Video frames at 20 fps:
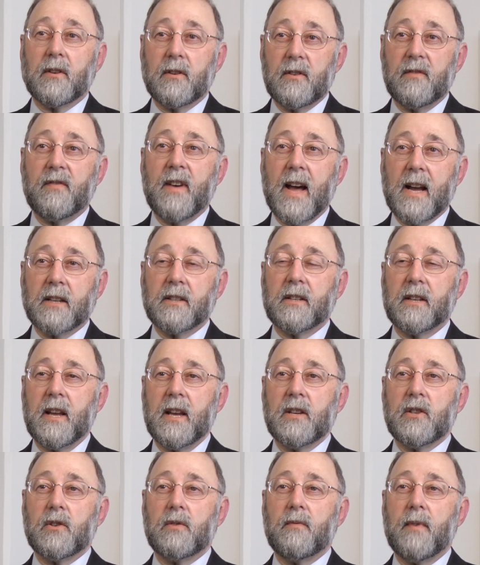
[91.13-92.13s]
good
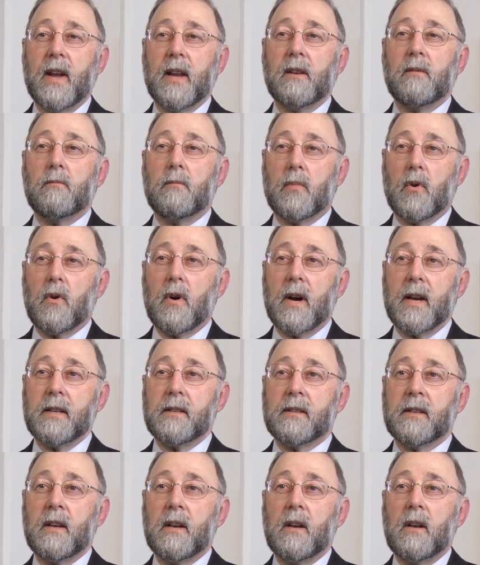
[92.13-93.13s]
vaccination rate in
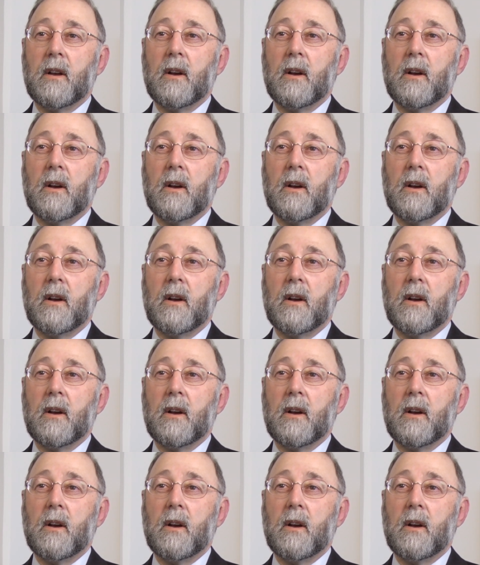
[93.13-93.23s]
boys.